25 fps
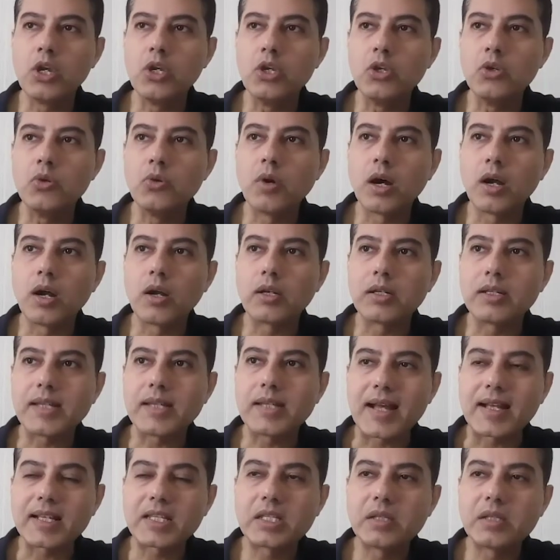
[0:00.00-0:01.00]
you are
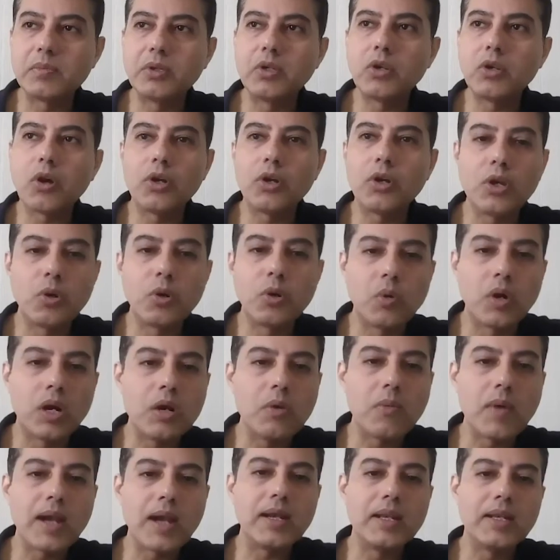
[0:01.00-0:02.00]
taxable on your
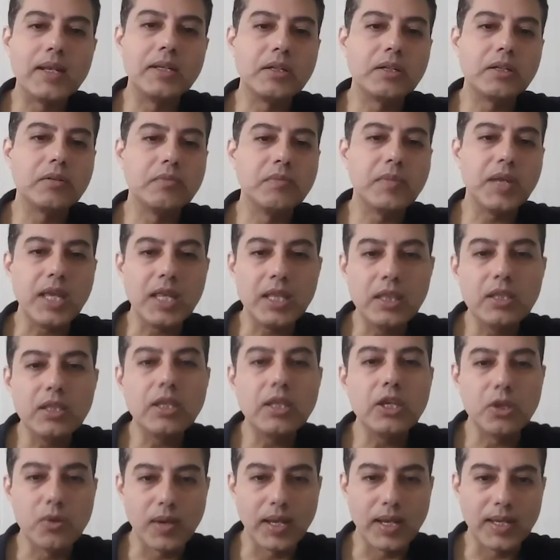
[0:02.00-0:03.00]
worldwide income in
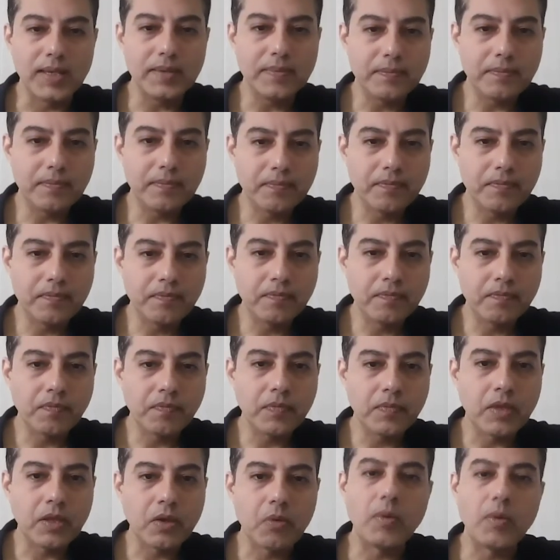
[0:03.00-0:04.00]
the UAE,
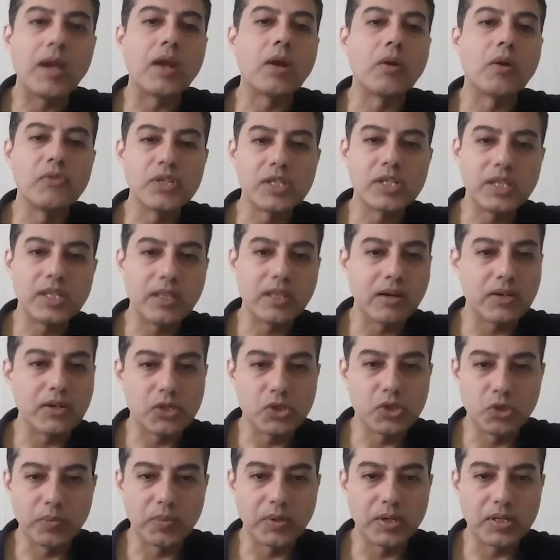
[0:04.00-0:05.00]
where obviously there is
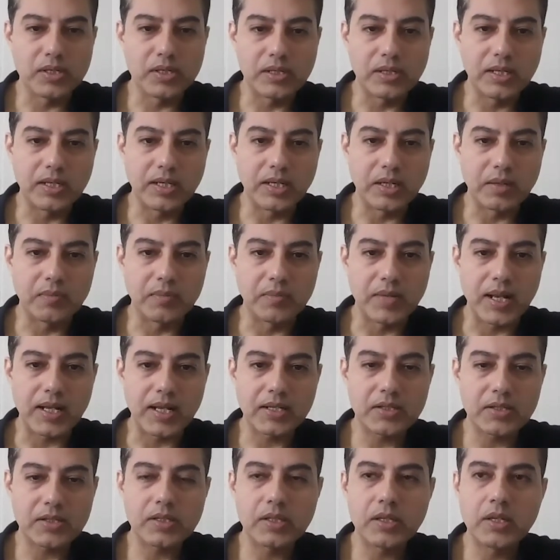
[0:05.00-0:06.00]
no personal income
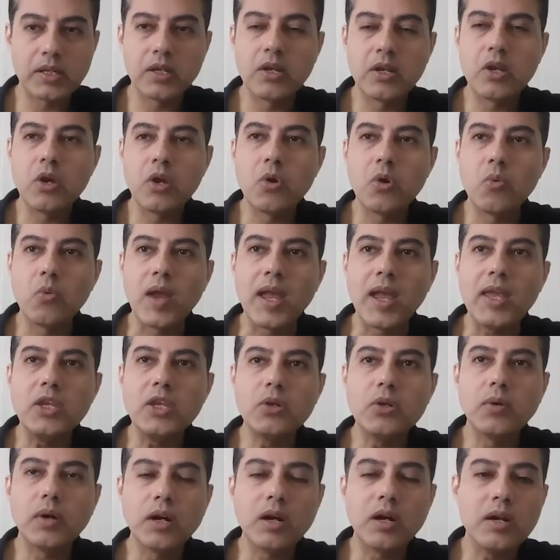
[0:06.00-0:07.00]
tax. Where
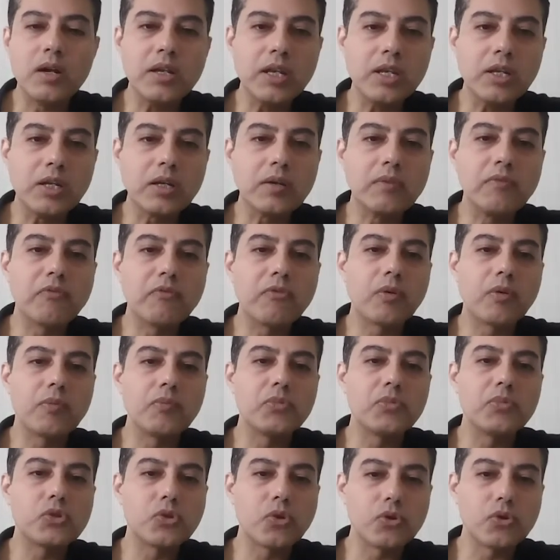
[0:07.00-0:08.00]
you earn income from
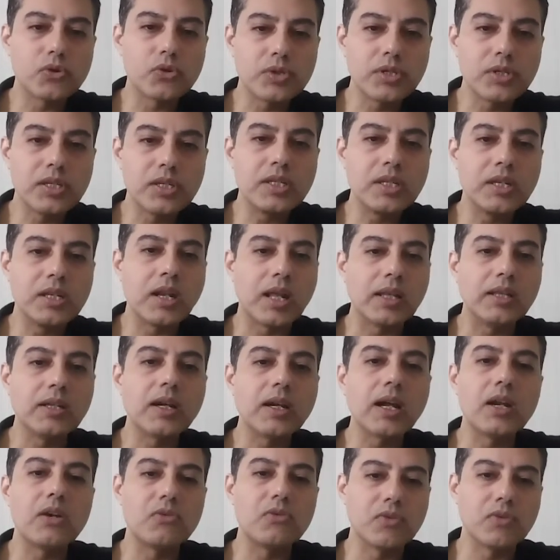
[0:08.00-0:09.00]
sources in other
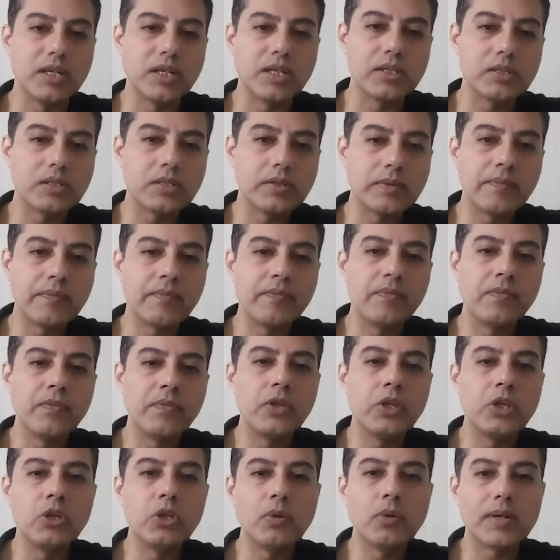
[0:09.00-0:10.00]
countries,
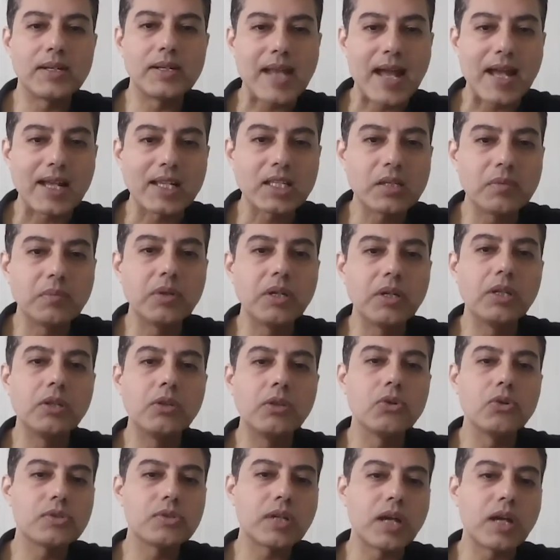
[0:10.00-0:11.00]
you are taxable in
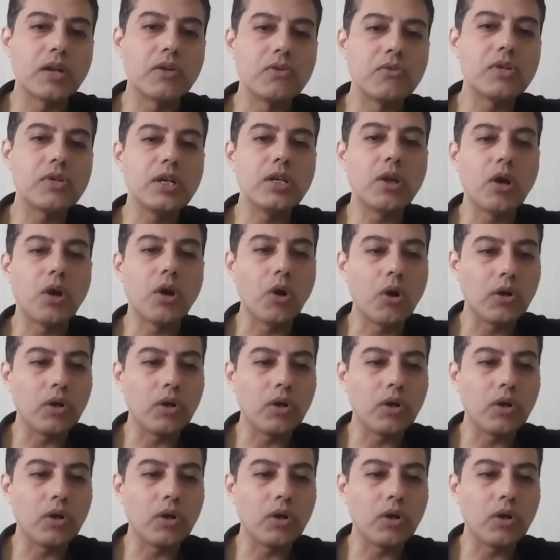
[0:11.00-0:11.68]
those countries